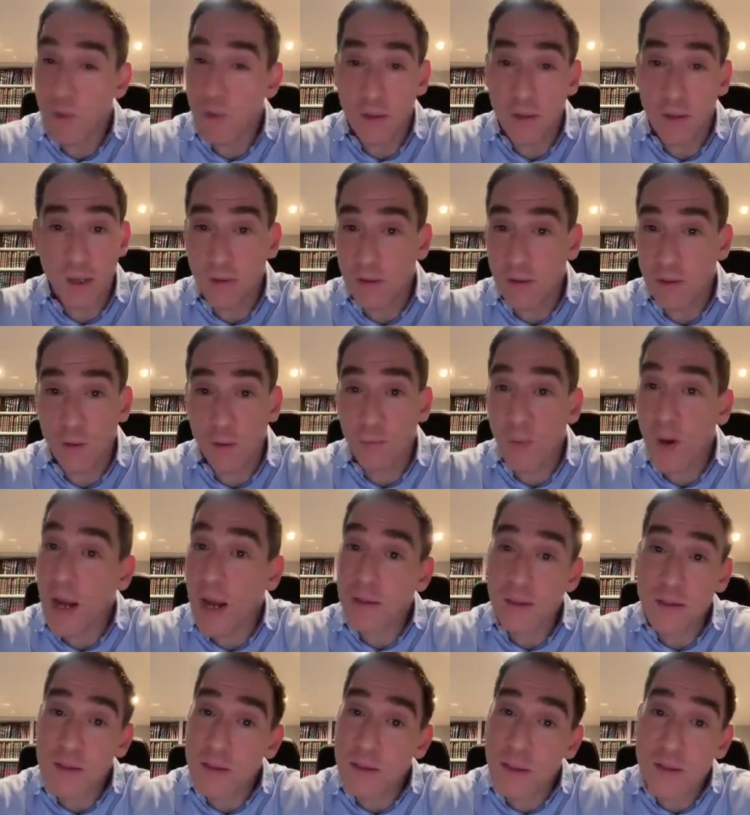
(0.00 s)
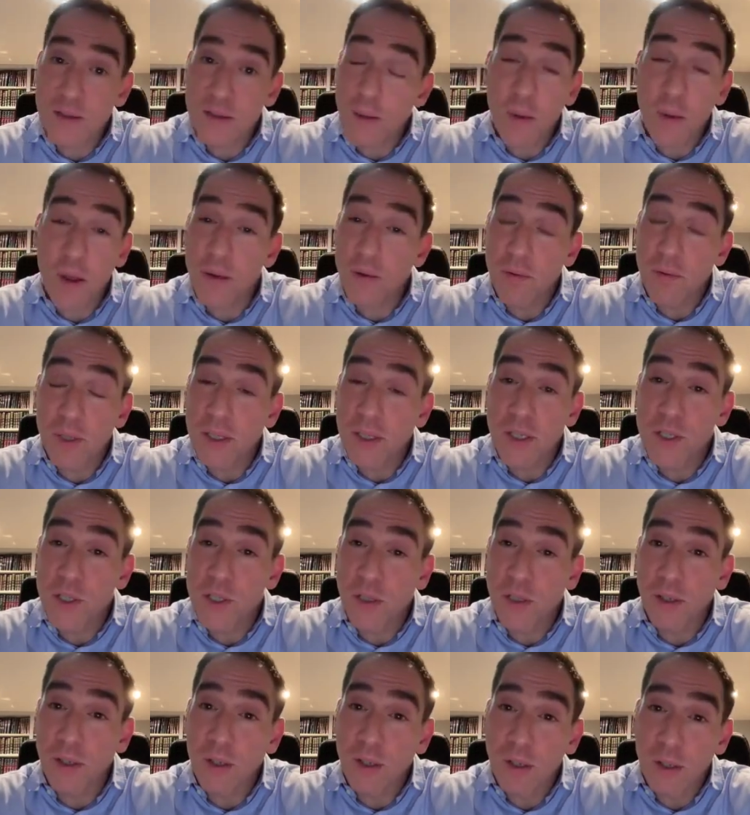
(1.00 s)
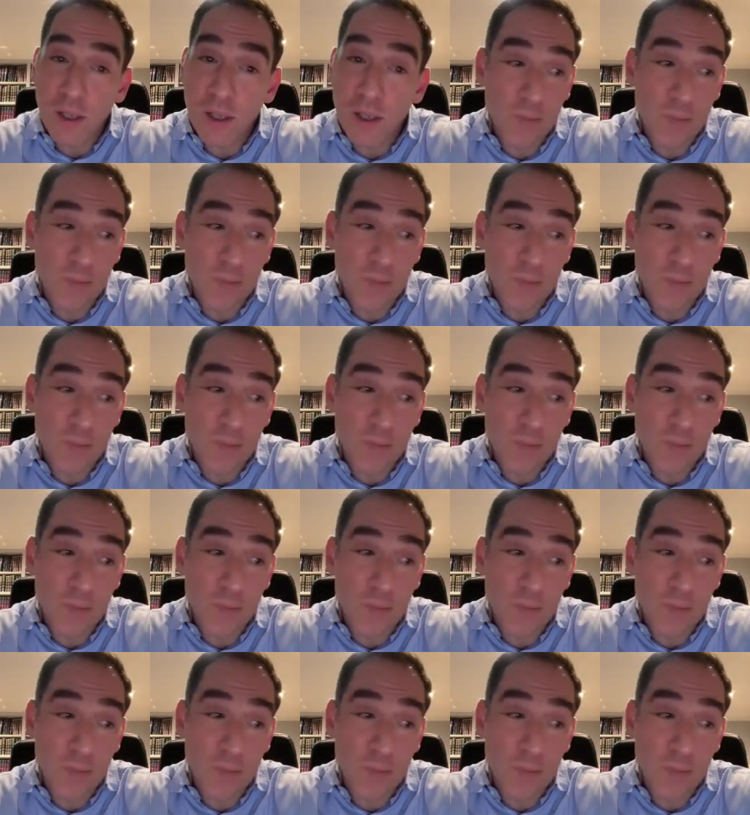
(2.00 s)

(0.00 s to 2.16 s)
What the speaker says: well, then you're practicing some other religion.